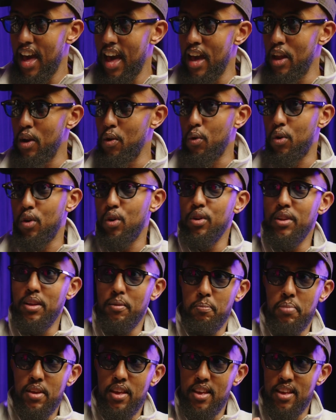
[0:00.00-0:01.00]
And could it
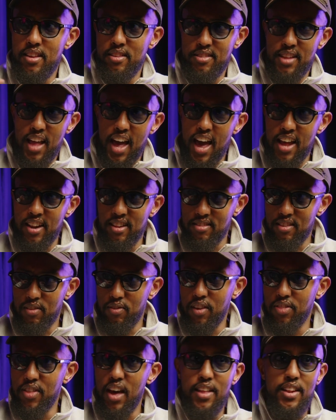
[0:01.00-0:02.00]
be his dad and stuff
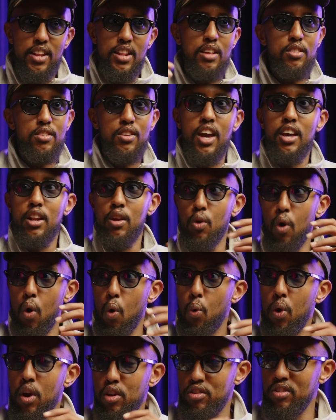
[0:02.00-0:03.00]
like that? And that's the kind of whole
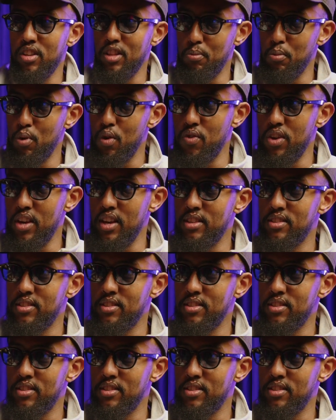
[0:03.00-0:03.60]
question in the movie.